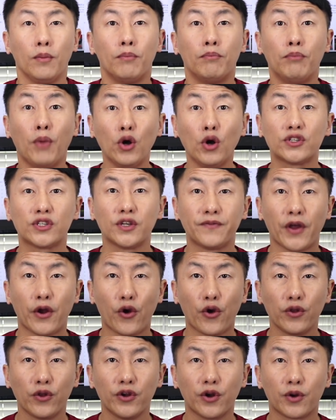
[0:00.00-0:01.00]
Most of their
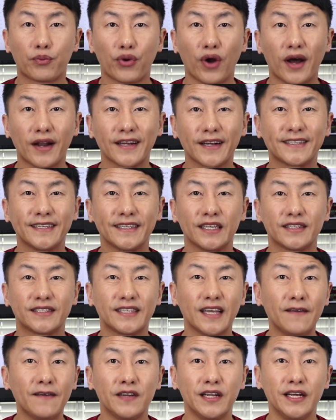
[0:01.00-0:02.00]
earlier products in the
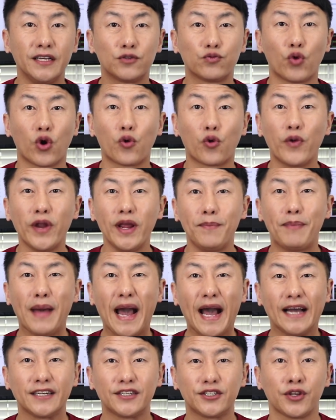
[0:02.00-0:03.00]
70s were
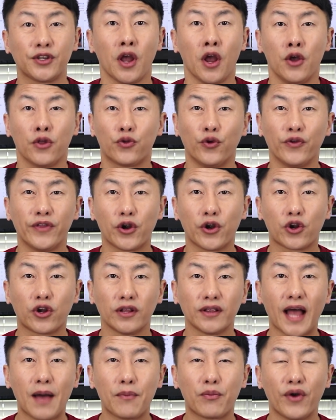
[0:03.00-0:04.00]
rebadged through their
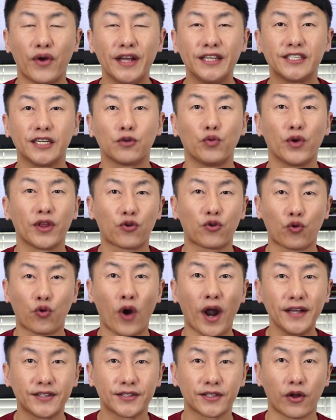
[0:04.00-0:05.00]
collaboration with
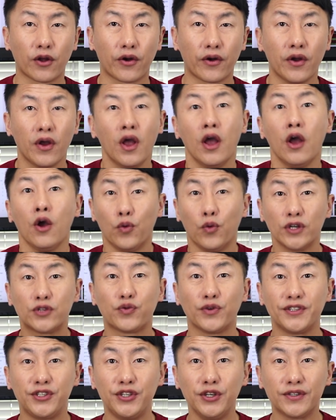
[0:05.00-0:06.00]
Chrysler, which
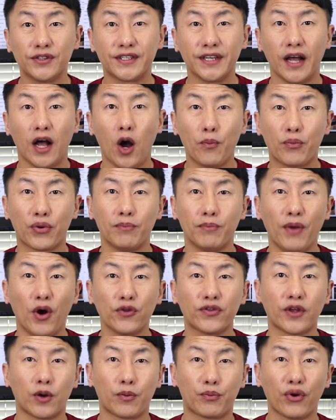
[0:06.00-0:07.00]
was used to help
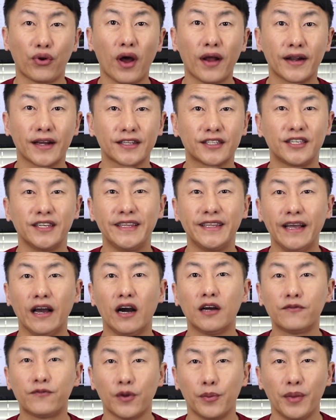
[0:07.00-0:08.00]
promote their product to the
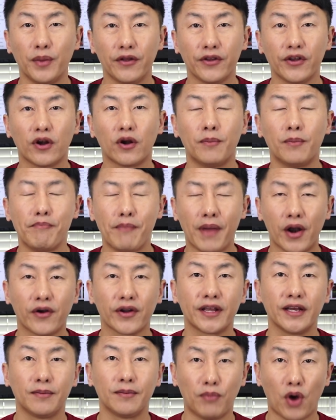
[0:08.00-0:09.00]
unfamiliar
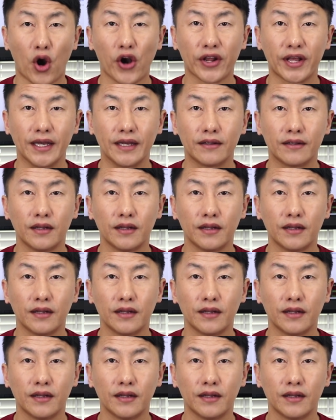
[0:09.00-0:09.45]
American market.